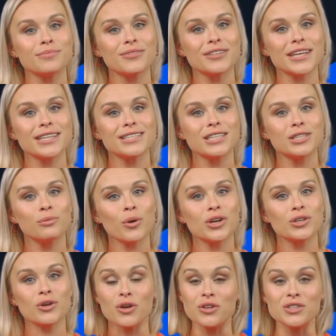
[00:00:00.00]
This is
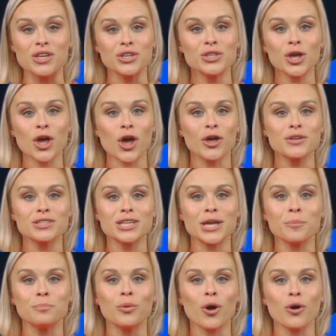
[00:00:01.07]
what Gartner called
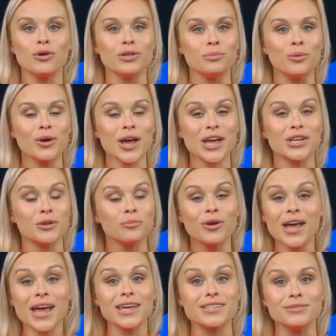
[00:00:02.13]
composable
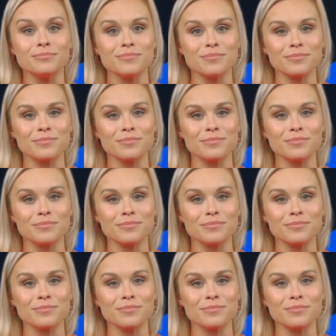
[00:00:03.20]
enterprise.